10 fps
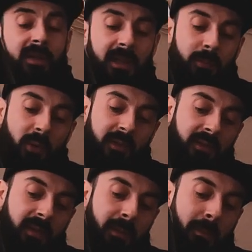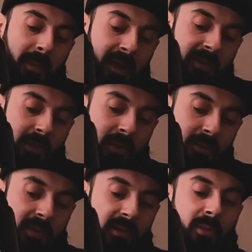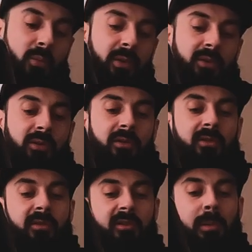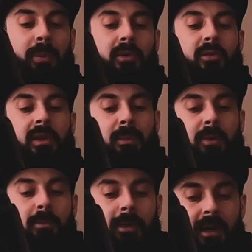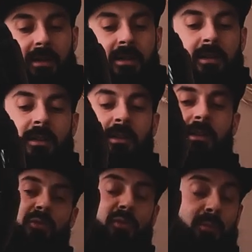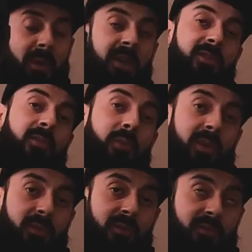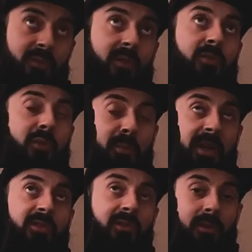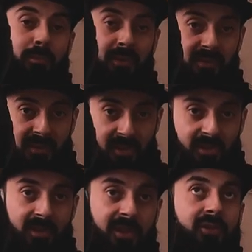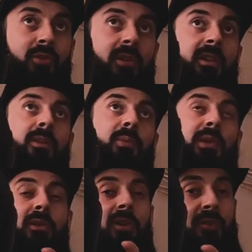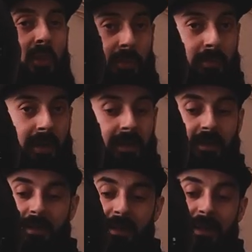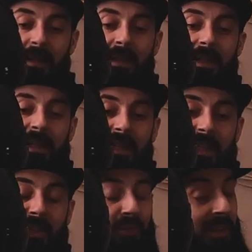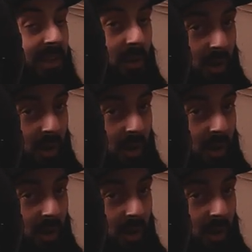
Keep one thing in mind though, that when you're tipping your camera back to match it to the position that you are in when you're on top of the bike, if you get